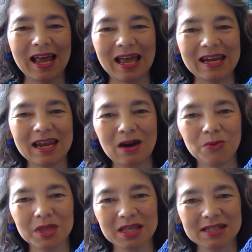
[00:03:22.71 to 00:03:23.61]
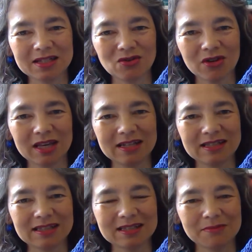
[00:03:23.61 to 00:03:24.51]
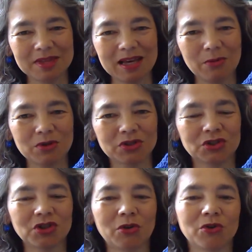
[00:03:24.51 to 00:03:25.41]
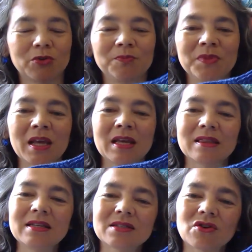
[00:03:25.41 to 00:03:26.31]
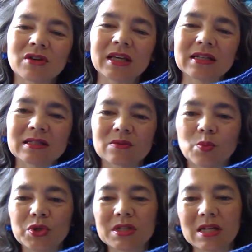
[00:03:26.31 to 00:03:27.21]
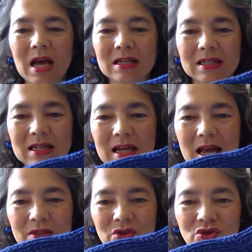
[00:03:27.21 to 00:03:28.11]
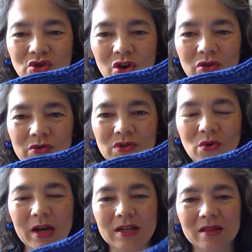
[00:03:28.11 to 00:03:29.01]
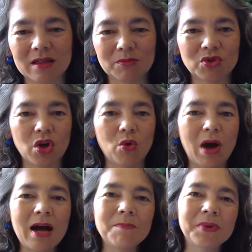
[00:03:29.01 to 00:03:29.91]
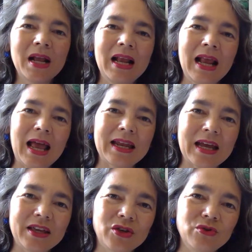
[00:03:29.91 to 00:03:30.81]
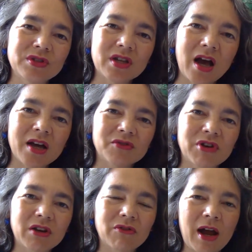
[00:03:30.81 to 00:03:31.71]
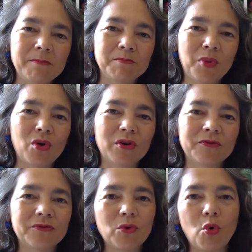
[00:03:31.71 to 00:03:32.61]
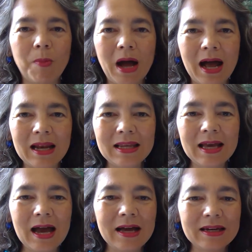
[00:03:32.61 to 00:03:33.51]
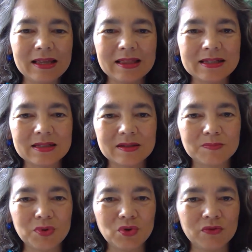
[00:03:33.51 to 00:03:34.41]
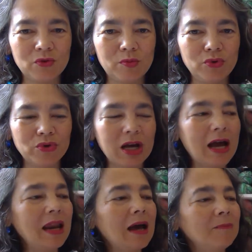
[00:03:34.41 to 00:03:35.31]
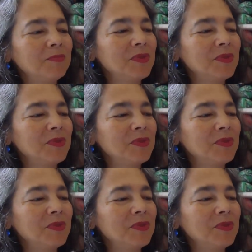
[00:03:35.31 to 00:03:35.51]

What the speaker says: And now with these stockings, there's something I want to show you. These stockings were started at the toe, so I knit them toe up. And I used a 100 gram ball of Opal yarn in this beautiful blue color.